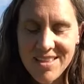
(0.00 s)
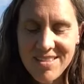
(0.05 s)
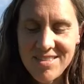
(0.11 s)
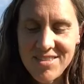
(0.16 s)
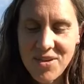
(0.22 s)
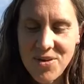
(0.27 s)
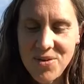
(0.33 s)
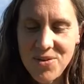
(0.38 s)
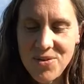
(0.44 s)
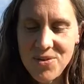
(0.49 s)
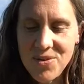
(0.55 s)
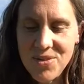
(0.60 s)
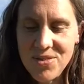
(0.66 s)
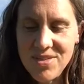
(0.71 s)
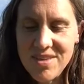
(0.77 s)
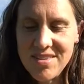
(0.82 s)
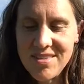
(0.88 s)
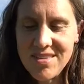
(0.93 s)
So
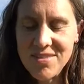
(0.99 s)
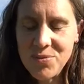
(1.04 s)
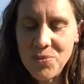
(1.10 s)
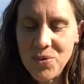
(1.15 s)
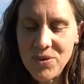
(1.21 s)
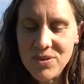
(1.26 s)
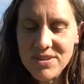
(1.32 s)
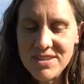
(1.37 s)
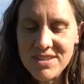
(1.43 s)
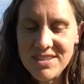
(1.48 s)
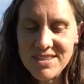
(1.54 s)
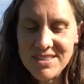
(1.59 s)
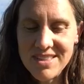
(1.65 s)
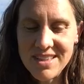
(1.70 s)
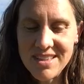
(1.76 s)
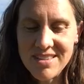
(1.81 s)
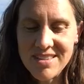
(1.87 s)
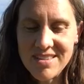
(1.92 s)
this is what
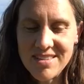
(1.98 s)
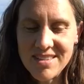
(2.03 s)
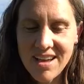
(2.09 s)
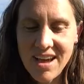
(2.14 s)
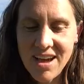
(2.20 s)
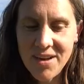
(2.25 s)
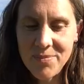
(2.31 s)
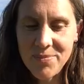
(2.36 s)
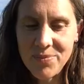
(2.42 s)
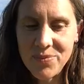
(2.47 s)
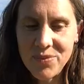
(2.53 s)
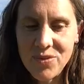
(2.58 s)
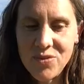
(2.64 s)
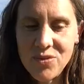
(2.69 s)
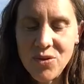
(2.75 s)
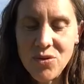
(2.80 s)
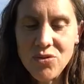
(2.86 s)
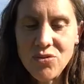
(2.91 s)
this
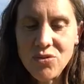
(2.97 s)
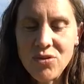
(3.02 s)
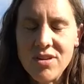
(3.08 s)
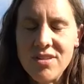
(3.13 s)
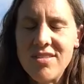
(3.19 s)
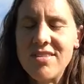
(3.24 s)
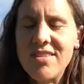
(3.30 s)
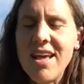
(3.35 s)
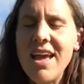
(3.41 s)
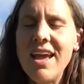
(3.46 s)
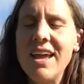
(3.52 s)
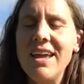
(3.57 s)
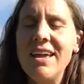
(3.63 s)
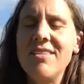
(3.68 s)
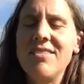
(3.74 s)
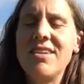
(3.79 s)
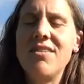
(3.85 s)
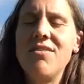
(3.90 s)
sutra is
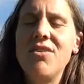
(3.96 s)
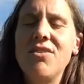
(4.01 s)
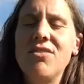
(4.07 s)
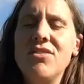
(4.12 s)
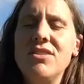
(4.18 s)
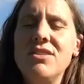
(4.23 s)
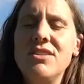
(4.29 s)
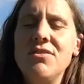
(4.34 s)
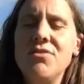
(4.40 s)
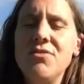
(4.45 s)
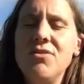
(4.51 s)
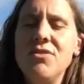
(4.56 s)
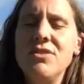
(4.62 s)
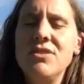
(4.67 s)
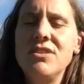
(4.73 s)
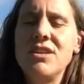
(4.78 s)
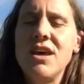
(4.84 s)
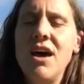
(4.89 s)
saying. It's giving us a
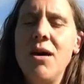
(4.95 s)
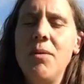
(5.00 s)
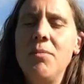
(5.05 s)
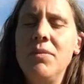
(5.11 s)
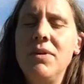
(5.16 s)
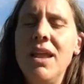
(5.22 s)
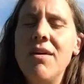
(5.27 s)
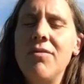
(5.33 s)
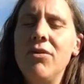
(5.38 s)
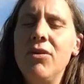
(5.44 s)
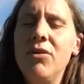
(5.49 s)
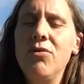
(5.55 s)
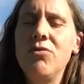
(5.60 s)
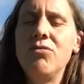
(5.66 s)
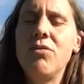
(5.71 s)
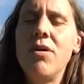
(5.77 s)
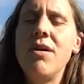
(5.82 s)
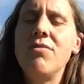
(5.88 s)
different level
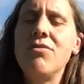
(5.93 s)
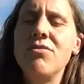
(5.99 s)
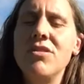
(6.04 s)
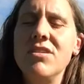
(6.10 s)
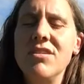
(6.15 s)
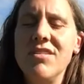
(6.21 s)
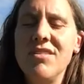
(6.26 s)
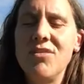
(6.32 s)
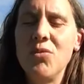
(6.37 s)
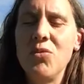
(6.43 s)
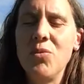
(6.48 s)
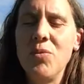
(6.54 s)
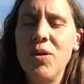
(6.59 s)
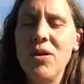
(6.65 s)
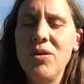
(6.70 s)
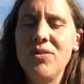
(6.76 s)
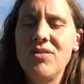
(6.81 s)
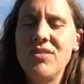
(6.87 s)
of reverence
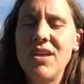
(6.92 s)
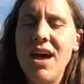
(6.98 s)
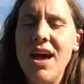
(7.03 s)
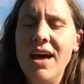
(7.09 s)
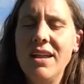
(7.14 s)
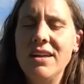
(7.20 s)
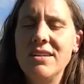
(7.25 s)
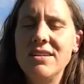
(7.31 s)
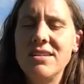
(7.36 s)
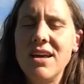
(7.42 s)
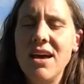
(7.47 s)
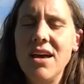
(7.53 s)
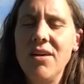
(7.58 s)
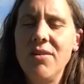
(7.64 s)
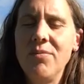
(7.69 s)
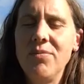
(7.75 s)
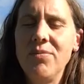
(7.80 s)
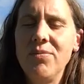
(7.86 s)
almost and
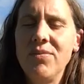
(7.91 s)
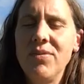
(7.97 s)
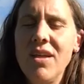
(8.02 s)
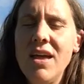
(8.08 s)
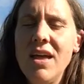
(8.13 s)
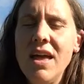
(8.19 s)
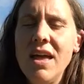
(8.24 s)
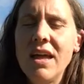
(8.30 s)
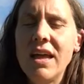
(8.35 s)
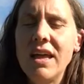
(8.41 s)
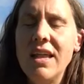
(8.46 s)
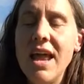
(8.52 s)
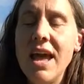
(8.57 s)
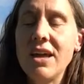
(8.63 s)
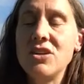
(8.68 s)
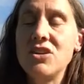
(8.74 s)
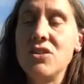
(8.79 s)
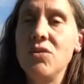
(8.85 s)

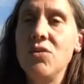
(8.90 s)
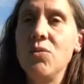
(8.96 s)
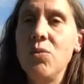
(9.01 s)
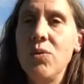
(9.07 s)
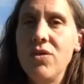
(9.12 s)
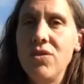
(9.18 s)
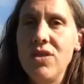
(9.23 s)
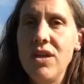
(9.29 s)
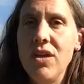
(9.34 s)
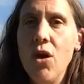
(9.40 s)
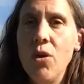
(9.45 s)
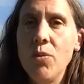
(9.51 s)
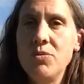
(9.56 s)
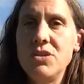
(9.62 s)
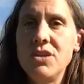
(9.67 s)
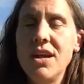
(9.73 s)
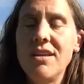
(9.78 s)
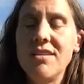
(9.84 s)
connection with the
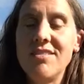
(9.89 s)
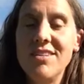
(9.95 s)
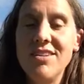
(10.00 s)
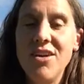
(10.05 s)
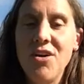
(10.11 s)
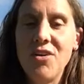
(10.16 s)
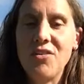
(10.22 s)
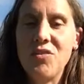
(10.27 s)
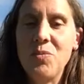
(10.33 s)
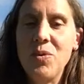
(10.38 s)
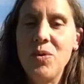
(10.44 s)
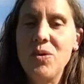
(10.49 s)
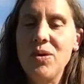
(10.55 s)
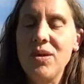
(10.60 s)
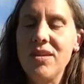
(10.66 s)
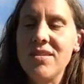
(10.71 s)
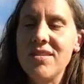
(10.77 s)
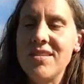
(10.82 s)
objects in our
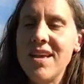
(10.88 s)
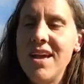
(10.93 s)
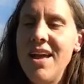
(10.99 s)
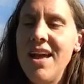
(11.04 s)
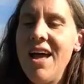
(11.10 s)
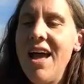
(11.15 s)
experience.